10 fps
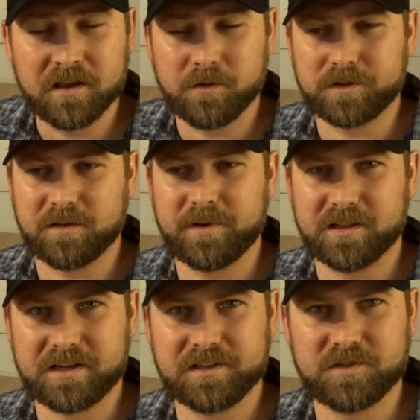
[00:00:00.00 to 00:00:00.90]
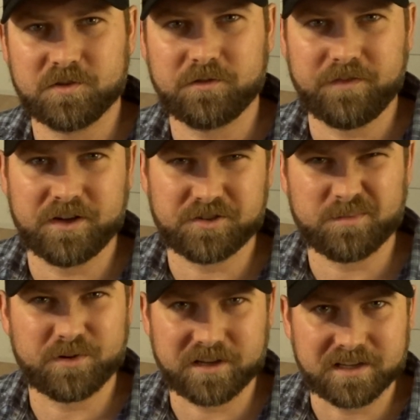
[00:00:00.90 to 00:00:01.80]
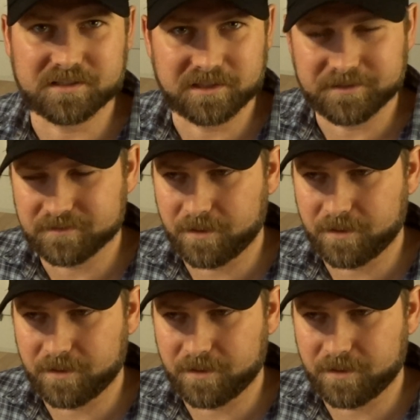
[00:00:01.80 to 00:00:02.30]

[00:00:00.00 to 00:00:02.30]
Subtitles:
with the ability to finish it pretty easily.